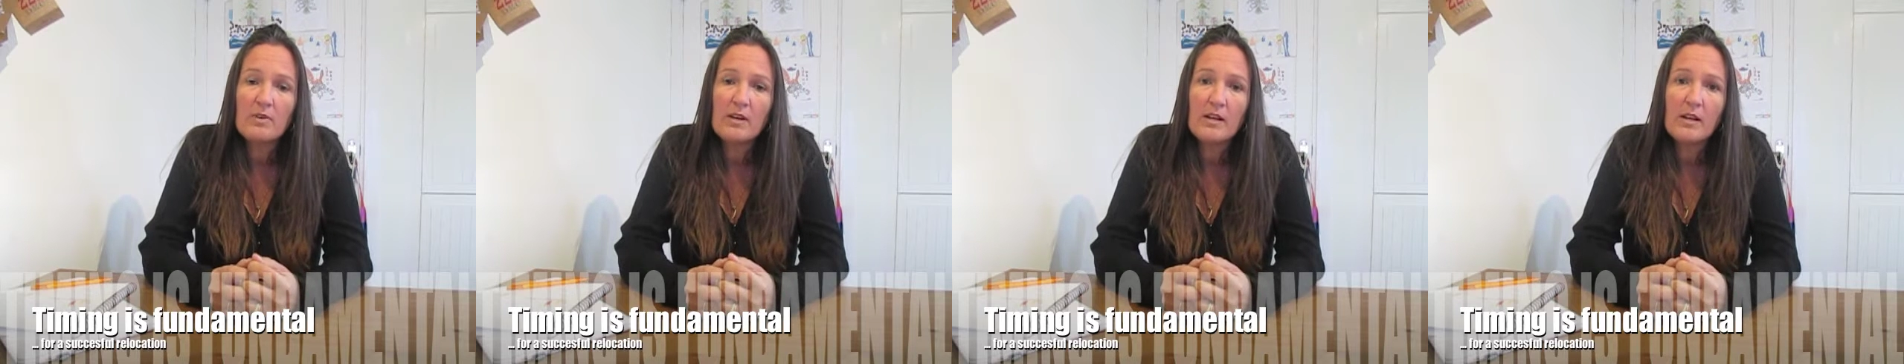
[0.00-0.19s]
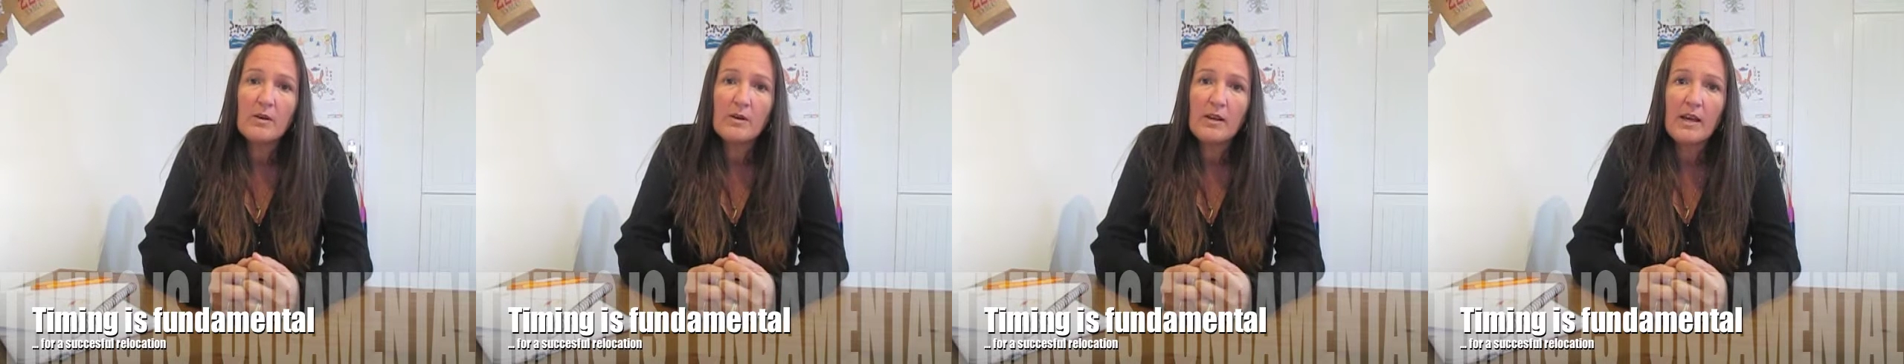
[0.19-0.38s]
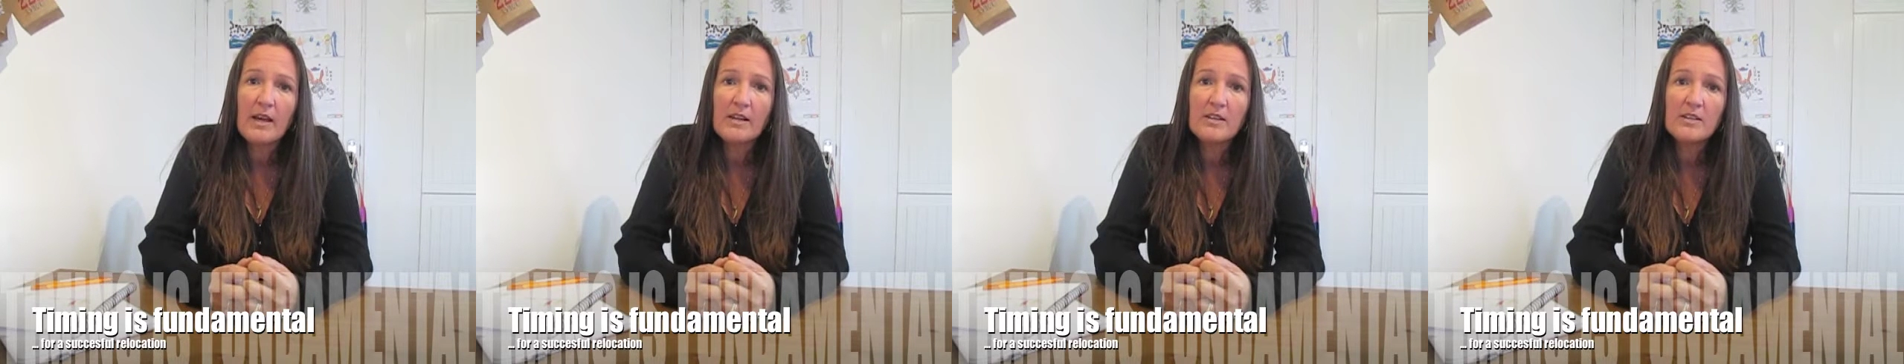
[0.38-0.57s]

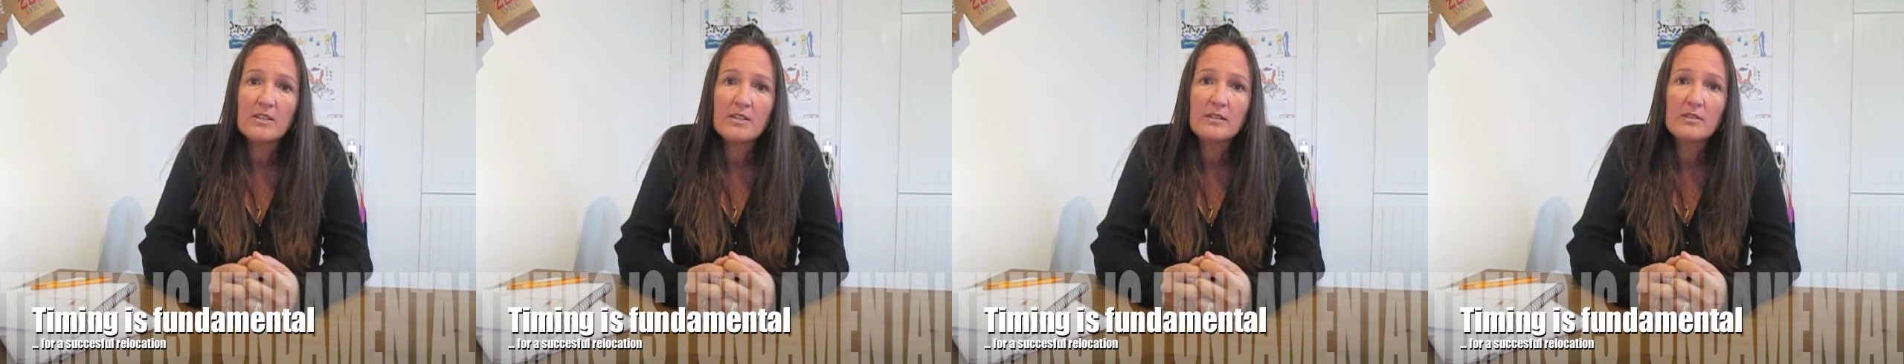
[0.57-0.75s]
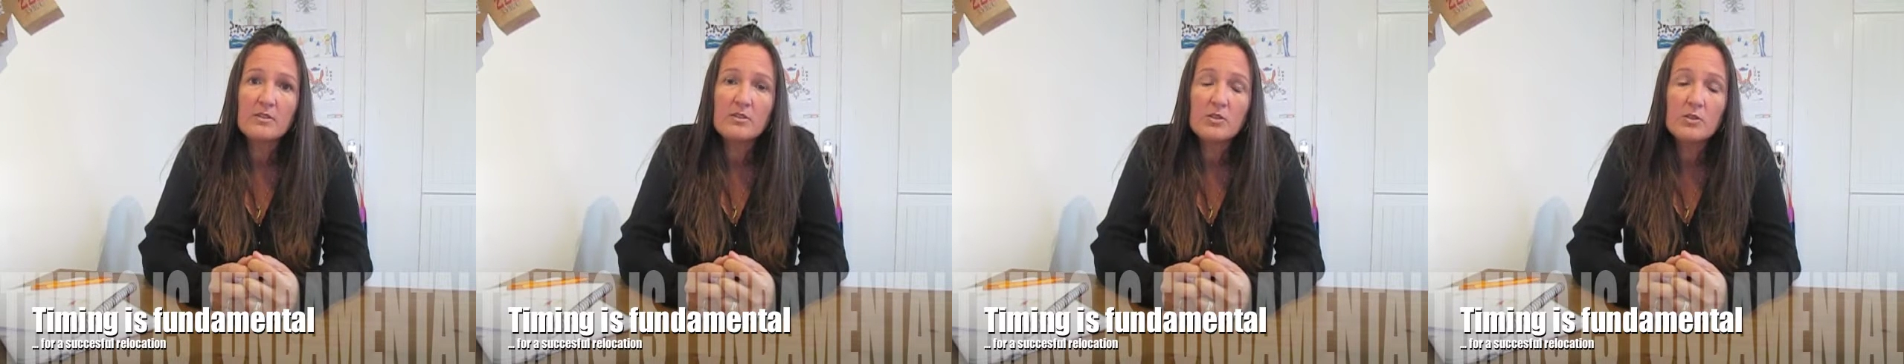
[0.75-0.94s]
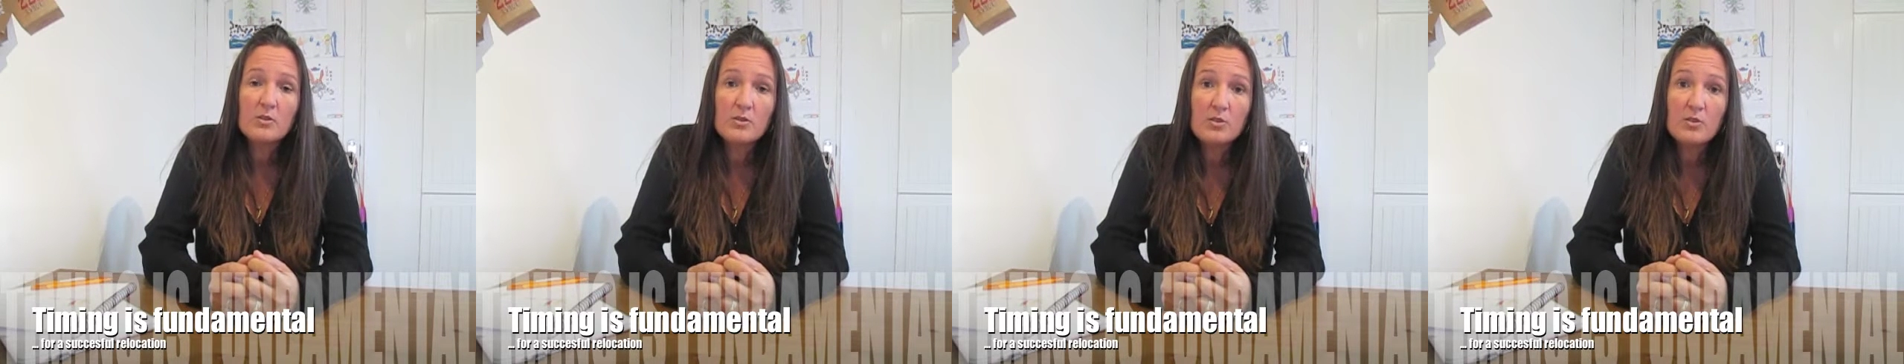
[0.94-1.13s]
relocation
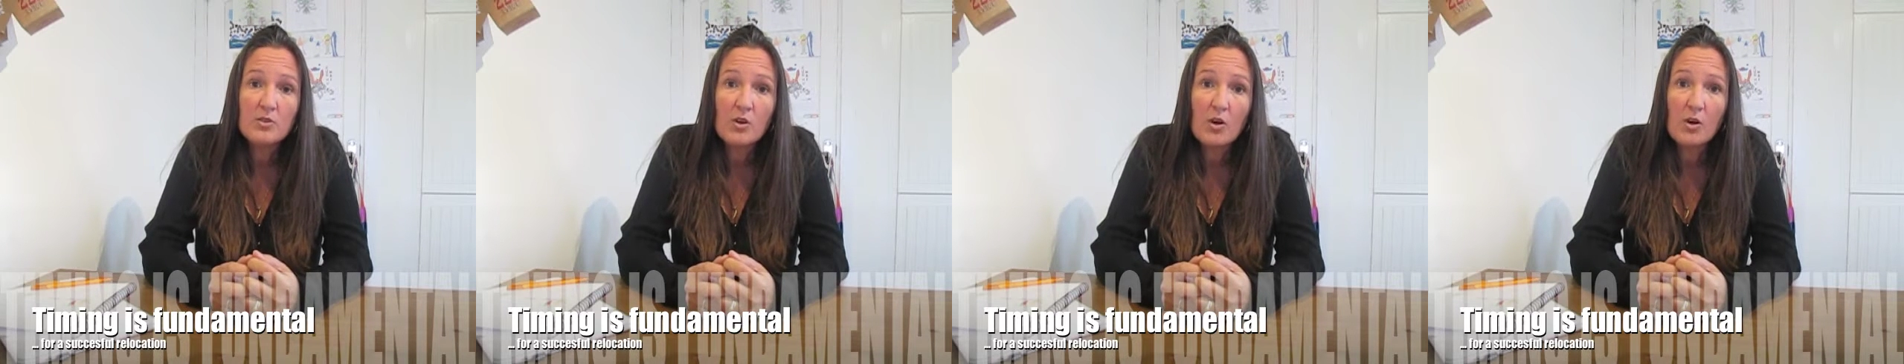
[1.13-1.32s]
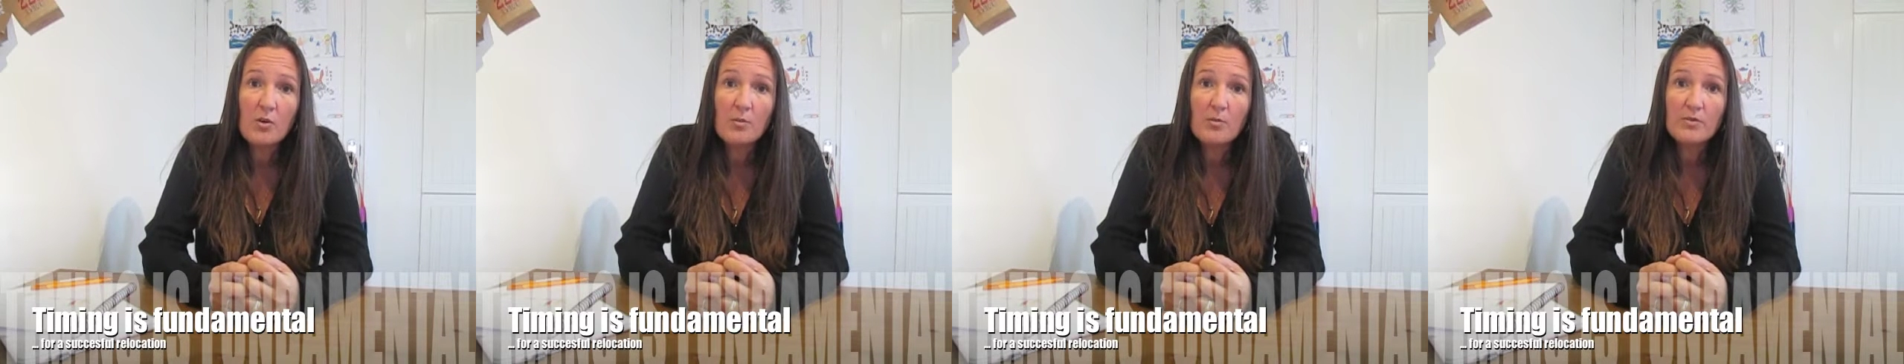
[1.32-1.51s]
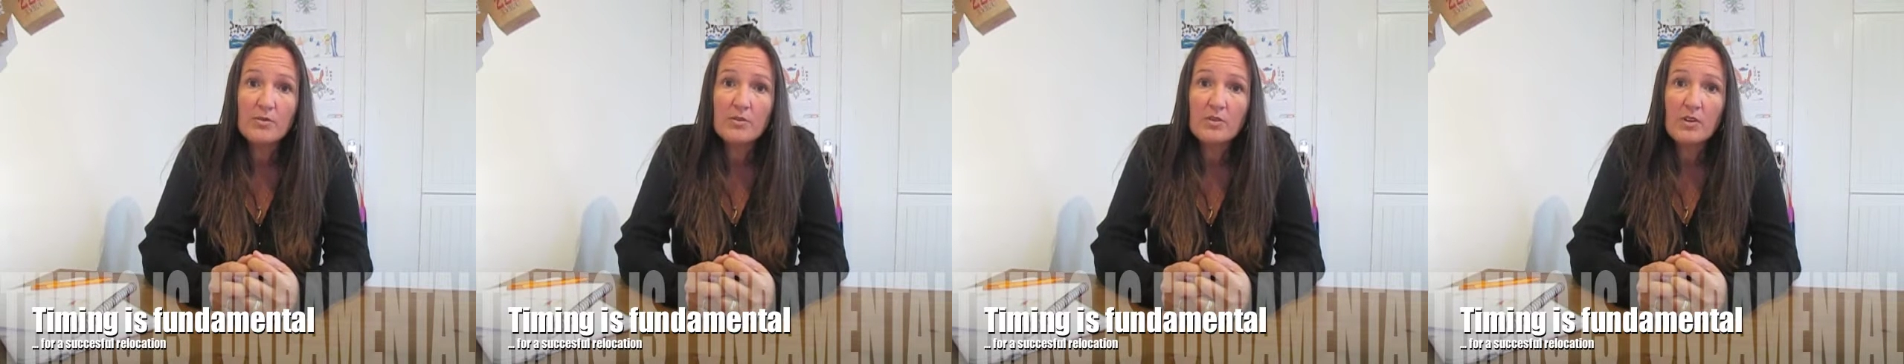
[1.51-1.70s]
due to
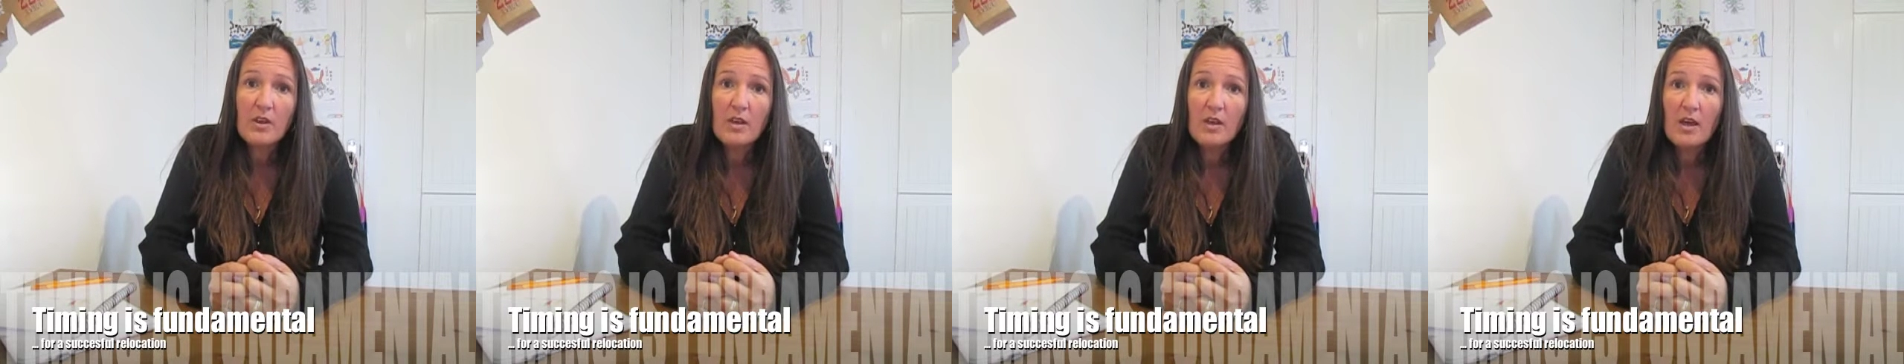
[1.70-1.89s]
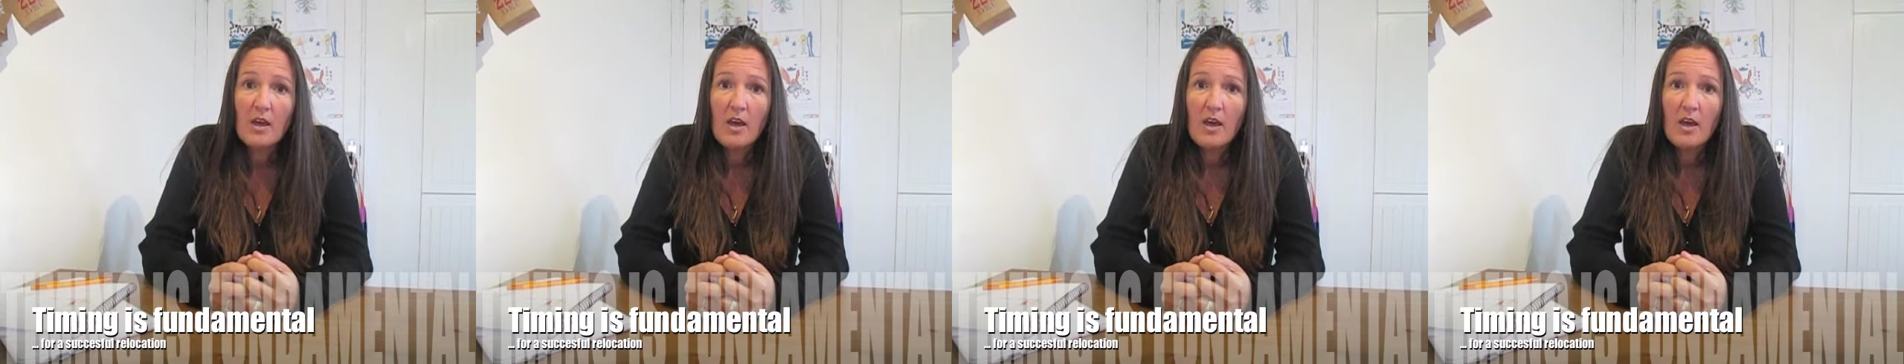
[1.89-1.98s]
jobs.